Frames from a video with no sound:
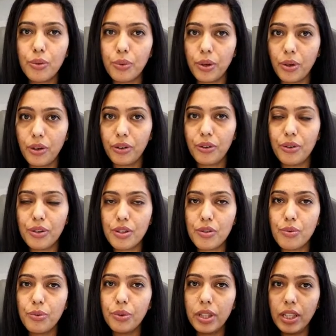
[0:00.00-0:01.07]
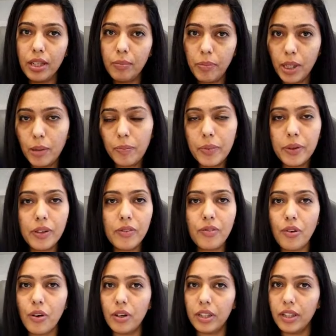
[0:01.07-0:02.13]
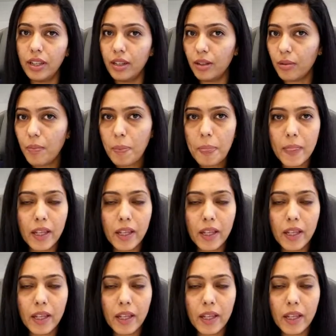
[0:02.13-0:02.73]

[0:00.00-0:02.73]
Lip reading: to your goods to the people for their